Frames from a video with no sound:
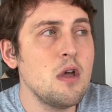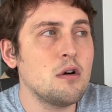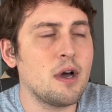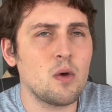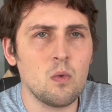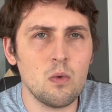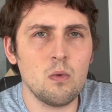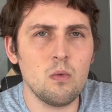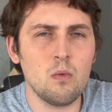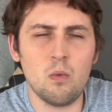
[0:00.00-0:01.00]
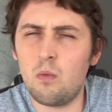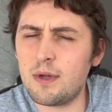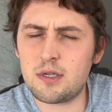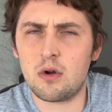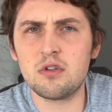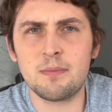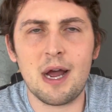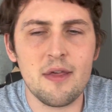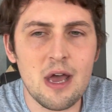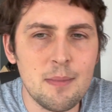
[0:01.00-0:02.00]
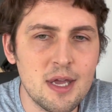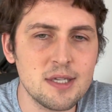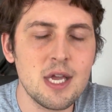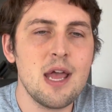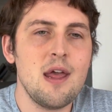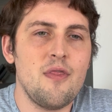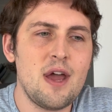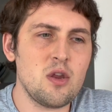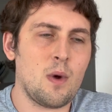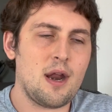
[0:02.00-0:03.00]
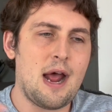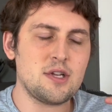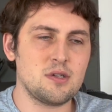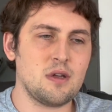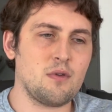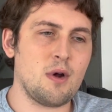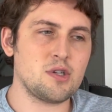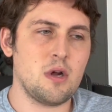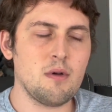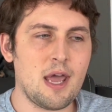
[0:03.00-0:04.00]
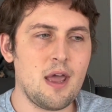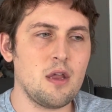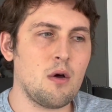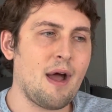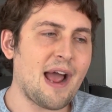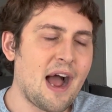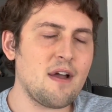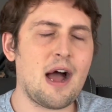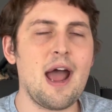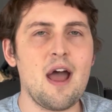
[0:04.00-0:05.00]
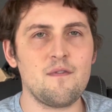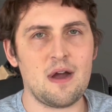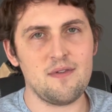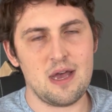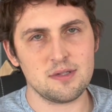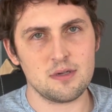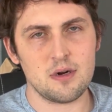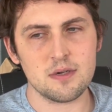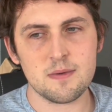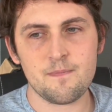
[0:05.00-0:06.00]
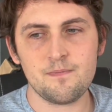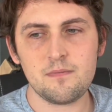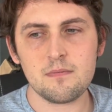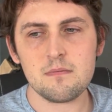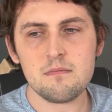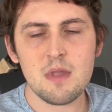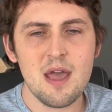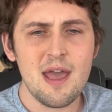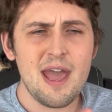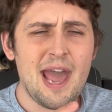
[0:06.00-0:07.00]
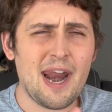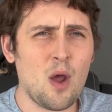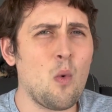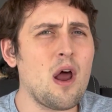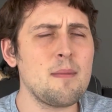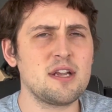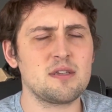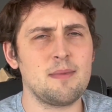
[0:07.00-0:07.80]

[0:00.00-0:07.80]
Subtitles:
Like, what's your goals behind that? Because then you want to ask yourself the question, okay, I have $5,000, and I want to make some